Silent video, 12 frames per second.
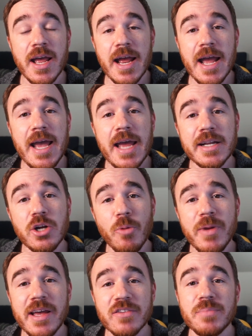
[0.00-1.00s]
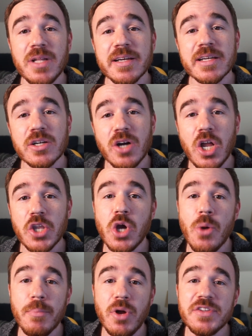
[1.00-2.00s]
and an OBS plugin called
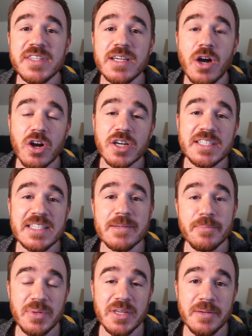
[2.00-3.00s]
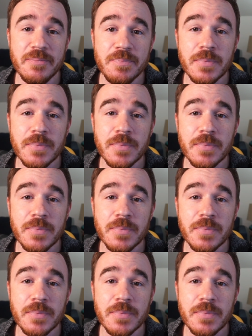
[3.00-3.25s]
multi-rtmp.